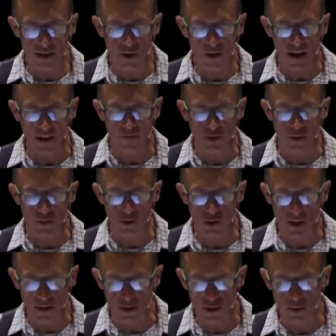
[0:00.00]
You have to
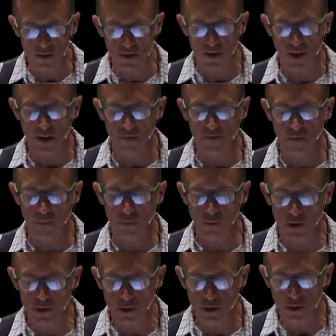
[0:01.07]
address yourself,
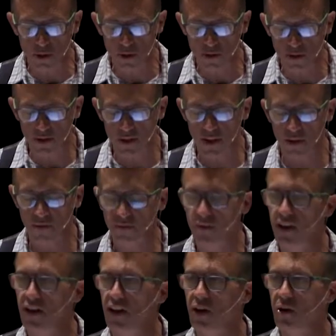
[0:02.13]
preach to yourself,
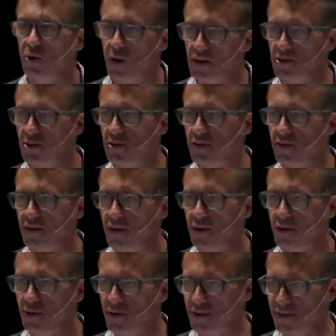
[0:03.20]
question
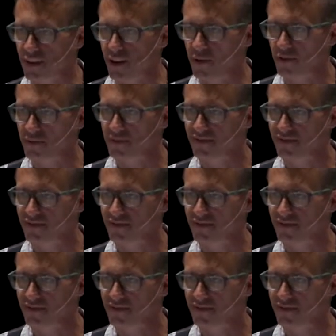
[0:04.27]
yourself.